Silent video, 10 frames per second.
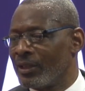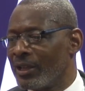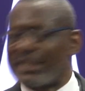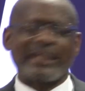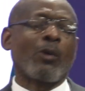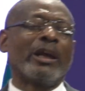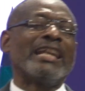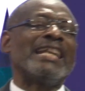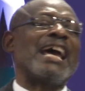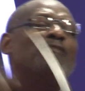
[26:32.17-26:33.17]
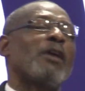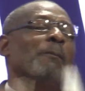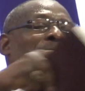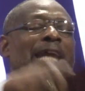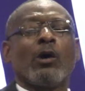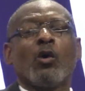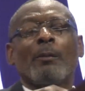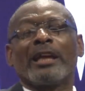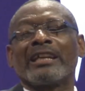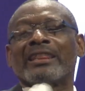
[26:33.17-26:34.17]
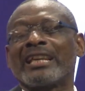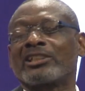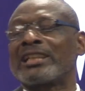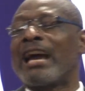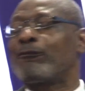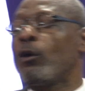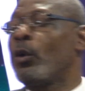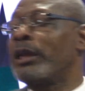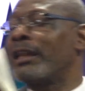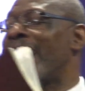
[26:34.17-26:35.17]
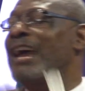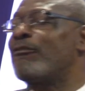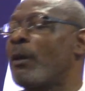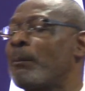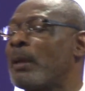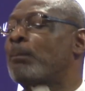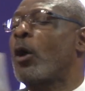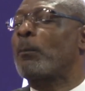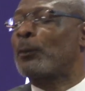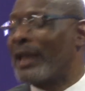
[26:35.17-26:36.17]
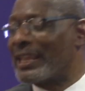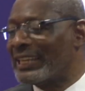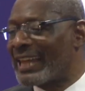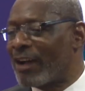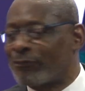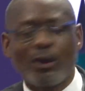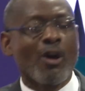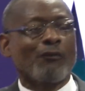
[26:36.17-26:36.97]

That there will never be a woman in this life who will ever be popular enough